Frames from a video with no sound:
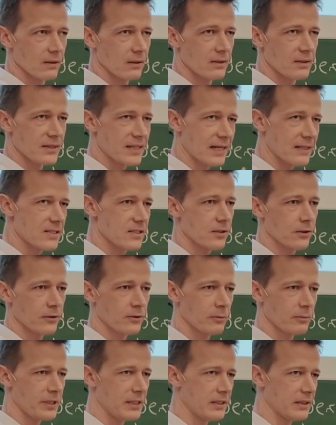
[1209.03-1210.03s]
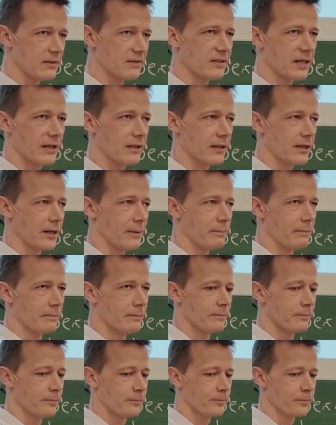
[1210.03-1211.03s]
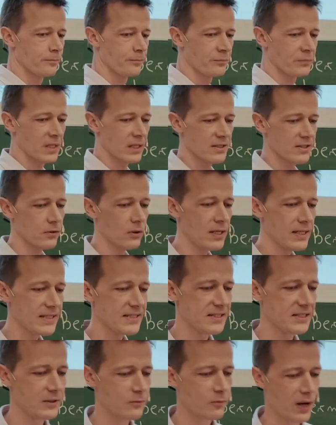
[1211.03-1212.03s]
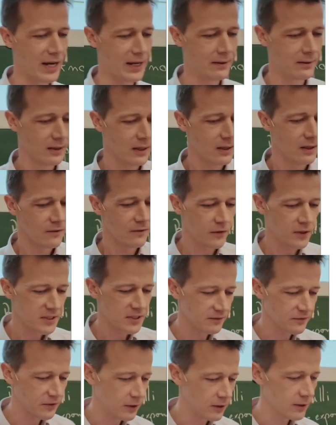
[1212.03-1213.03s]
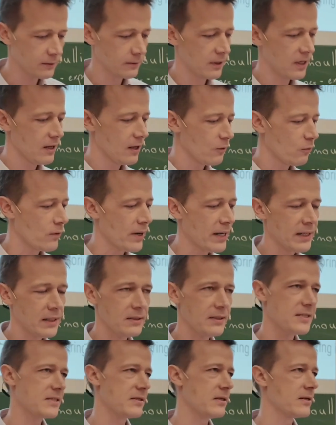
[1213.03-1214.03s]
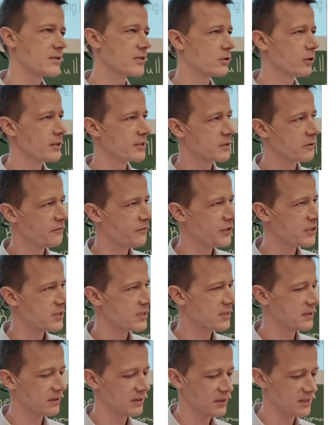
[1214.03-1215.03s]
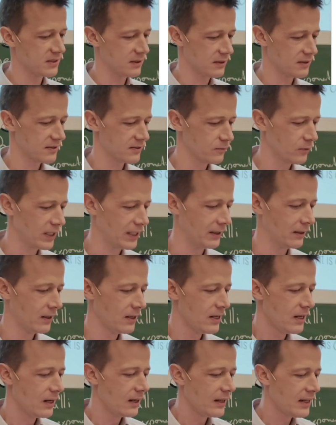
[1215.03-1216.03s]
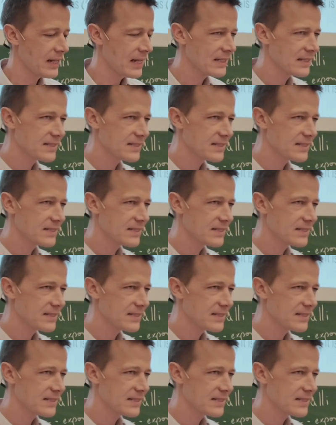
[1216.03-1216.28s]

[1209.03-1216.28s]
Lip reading: That's going to be the entire game. So let's see why. First of all, why are these things called sufficient statistics? Well, let's